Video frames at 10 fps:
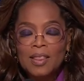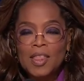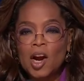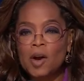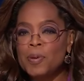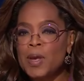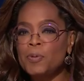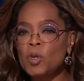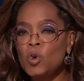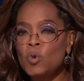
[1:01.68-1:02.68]
There are
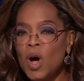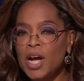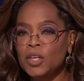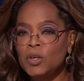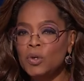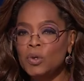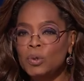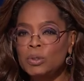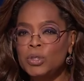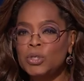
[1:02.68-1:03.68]
people who want
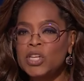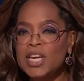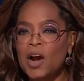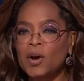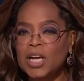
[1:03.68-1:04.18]
you to see our